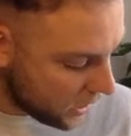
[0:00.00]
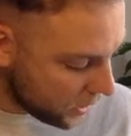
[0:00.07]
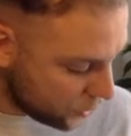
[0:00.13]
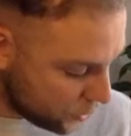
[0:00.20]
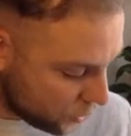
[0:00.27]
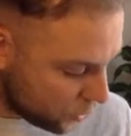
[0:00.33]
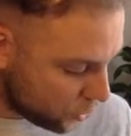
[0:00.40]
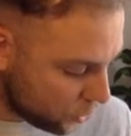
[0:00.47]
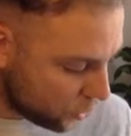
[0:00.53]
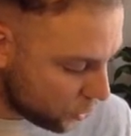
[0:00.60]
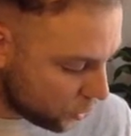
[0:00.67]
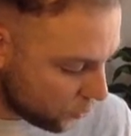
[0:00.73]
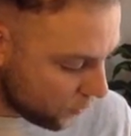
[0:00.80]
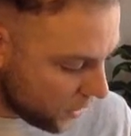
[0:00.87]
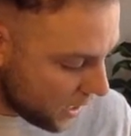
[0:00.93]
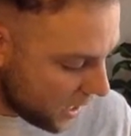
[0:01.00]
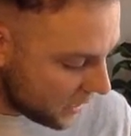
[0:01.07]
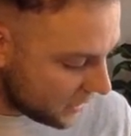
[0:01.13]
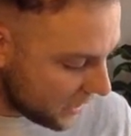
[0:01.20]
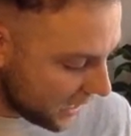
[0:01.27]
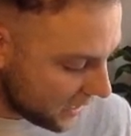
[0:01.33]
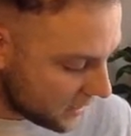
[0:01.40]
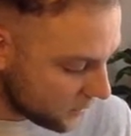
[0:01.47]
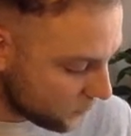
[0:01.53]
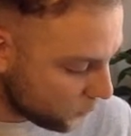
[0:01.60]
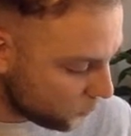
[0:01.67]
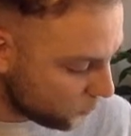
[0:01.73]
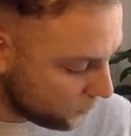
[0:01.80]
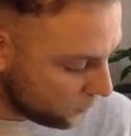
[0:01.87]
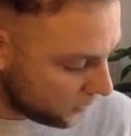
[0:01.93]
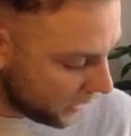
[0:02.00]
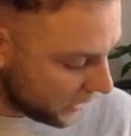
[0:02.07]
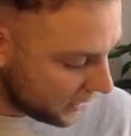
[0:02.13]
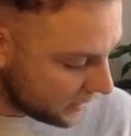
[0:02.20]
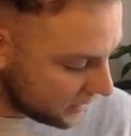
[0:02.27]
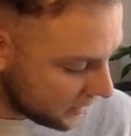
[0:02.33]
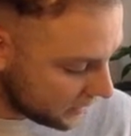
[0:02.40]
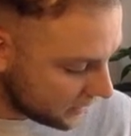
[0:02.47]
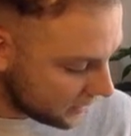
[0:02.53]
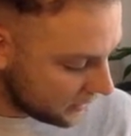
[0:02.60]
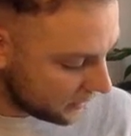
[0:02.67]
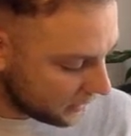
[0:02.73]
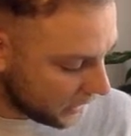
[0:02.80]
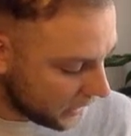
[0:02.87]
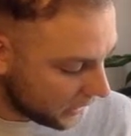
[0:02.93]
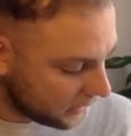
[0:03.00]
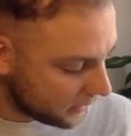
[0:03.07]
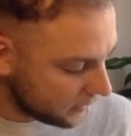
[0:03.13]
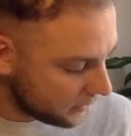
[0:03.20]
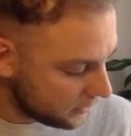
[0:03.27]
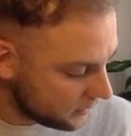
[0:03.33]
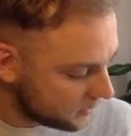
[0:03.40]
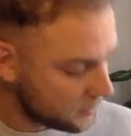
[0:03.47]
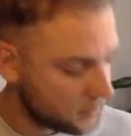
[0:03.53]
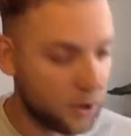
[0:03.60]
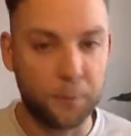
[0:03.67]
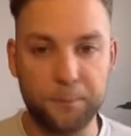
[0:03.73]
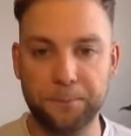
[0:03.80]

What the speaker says: to 2 decimal places, like so.